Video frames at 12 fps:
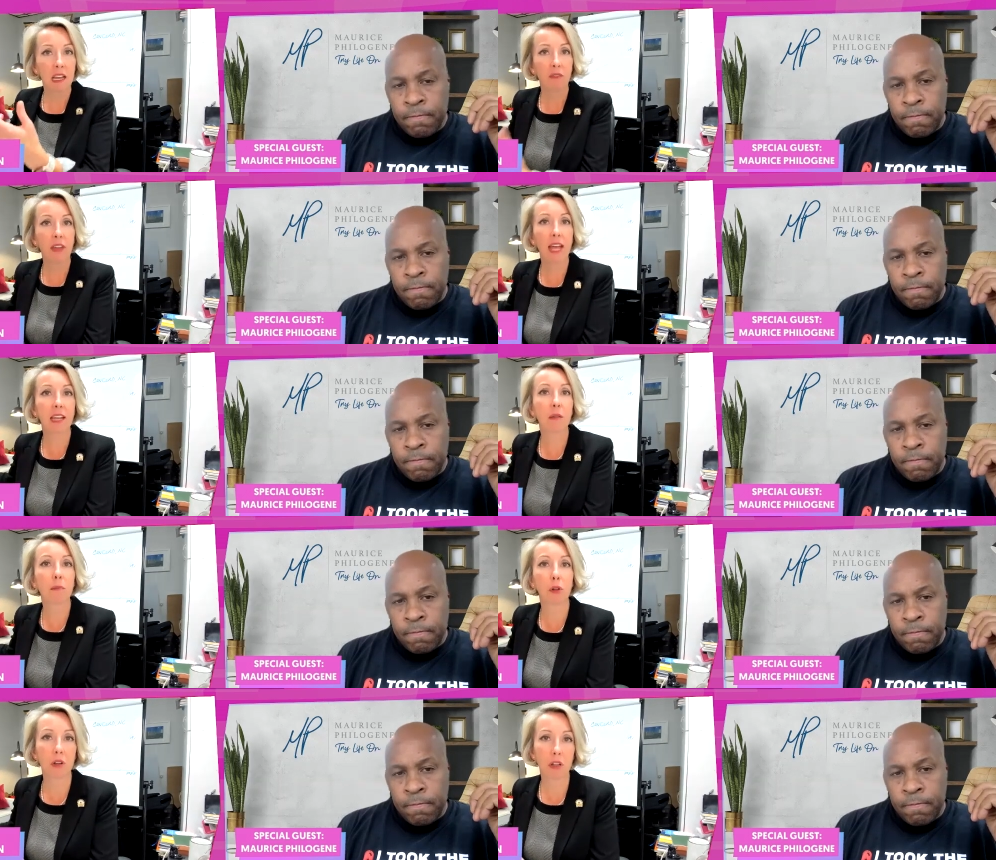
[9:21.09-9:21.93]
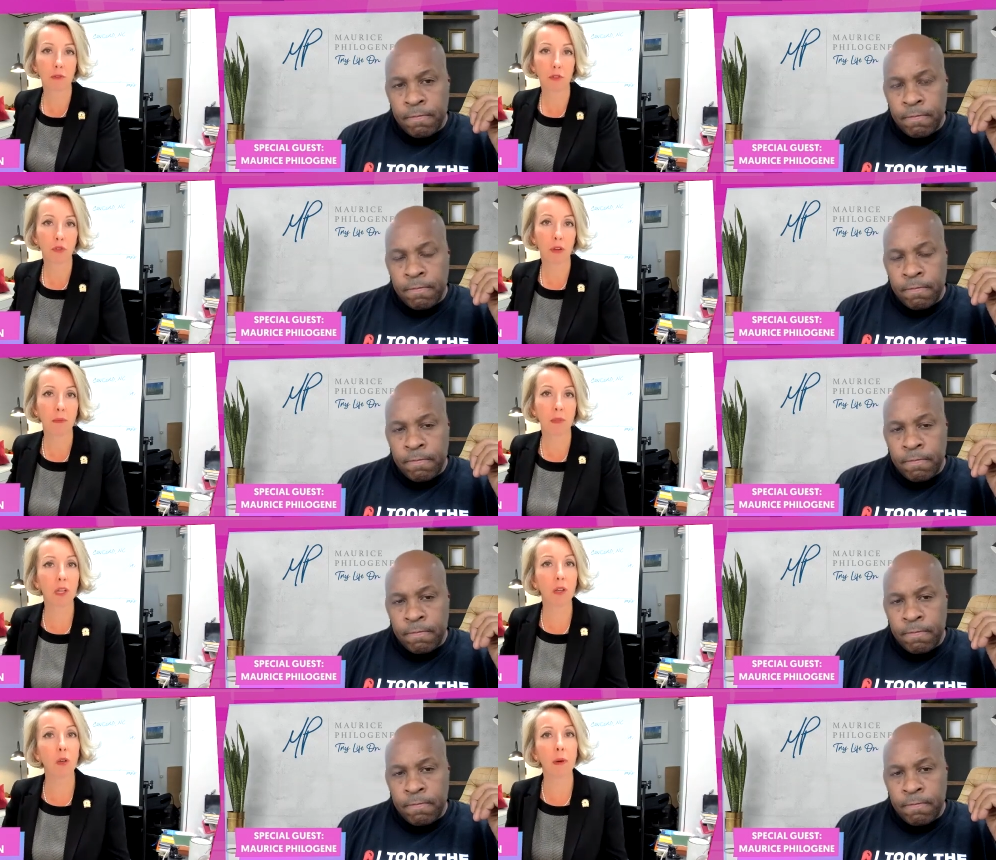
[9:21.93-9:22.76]
Speaker 1: that can build another stream
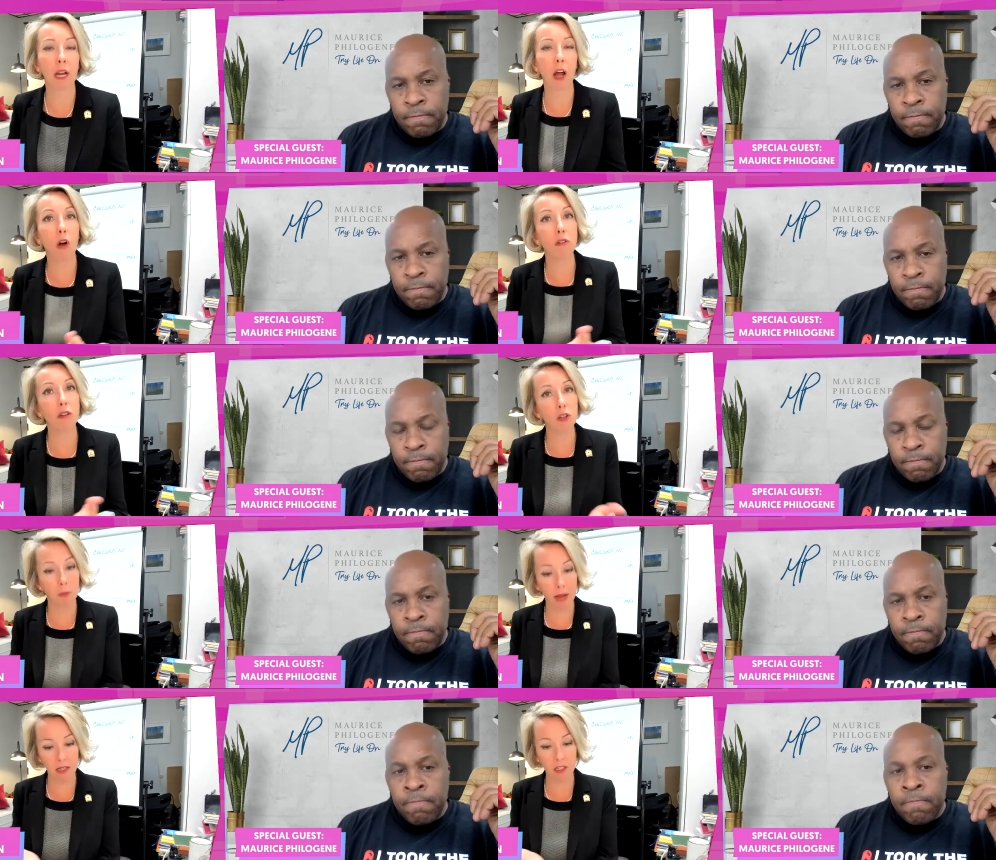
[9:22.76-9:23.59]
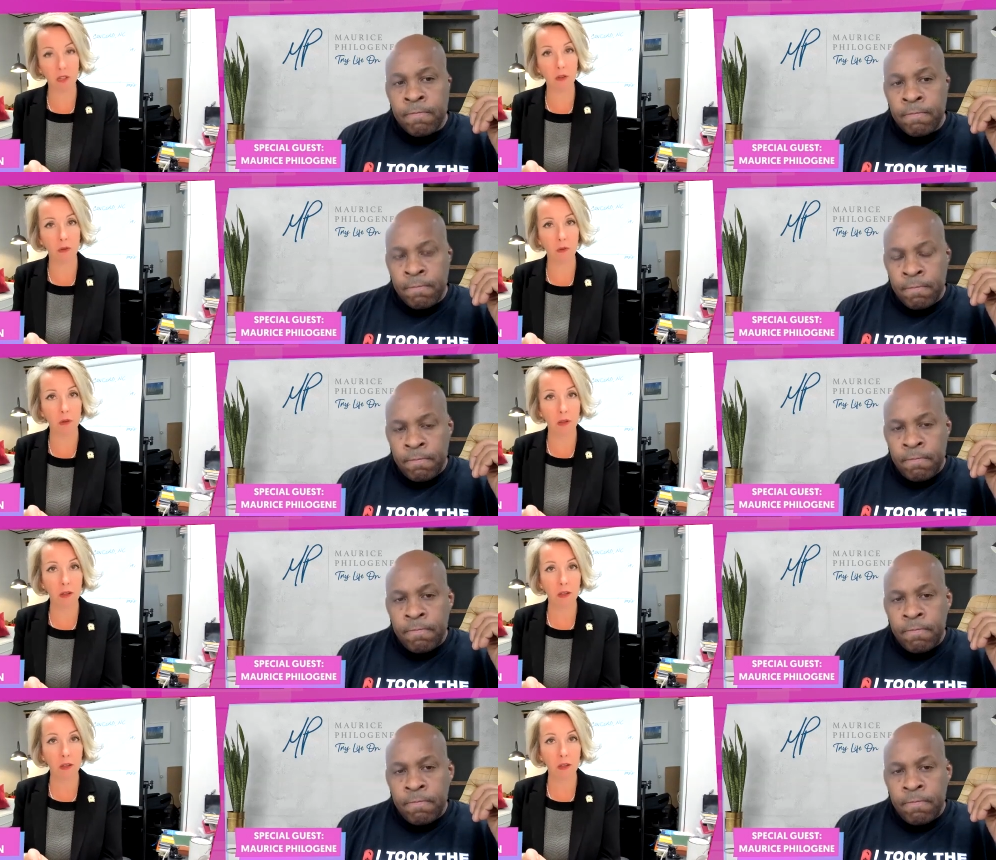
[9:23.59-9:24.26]
too. But it all goes back to